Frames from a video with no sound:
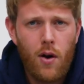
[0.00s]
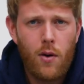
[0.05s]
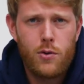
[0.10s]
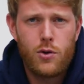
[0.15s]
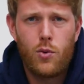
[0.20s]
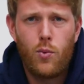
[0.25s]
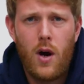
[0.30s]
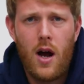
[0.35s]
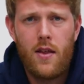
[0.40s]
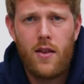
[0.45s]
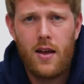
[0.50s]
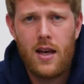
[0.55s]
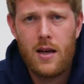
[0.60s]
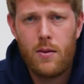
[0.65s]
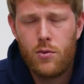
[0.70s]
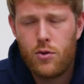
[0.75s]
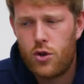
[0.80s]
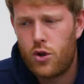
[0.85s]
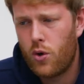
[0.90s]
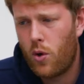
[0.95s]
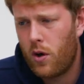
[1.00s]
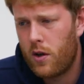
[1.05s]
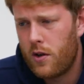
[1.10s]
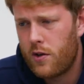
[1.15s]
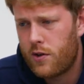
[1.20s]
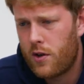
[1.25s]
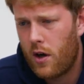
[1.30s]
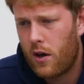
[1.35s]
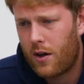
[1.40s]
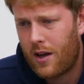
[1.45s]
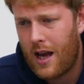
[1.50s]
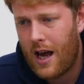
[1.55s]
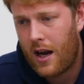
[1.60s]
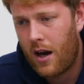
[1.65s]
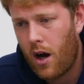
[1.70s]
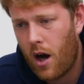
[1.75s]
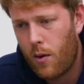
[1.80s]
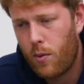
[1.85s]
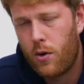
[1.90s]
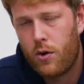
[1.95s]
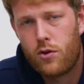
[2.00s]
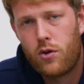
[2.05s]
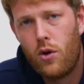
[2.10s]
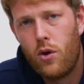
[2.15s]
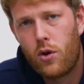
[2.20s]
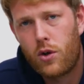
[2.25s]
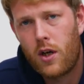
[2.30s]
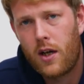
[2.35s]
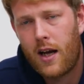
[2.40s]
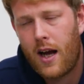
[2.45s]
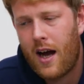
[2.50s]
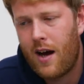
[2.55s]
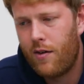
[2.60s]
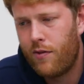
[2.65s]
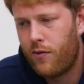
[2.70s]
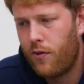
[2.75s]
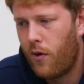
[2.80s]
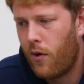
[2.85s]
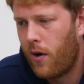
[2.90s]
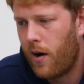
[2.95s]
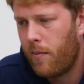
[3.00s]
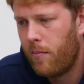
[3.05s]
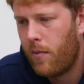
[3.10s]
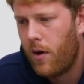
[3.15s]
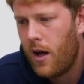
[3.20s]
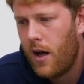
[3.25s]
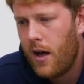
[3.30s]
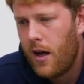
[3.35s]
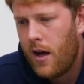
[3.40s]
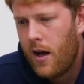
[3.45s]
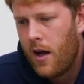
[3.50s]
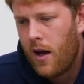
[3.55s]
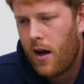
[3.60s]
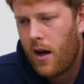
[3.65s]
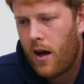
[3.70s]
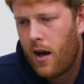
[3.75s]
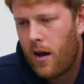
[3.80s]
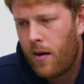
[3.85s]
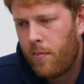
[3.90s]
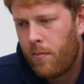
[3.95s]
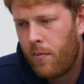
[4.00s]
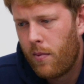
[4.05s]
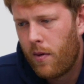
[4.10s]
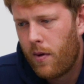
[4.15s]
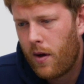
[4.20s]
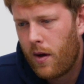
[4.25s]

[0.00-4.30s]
I was aware that he was joining the circuit and I was looking out for him.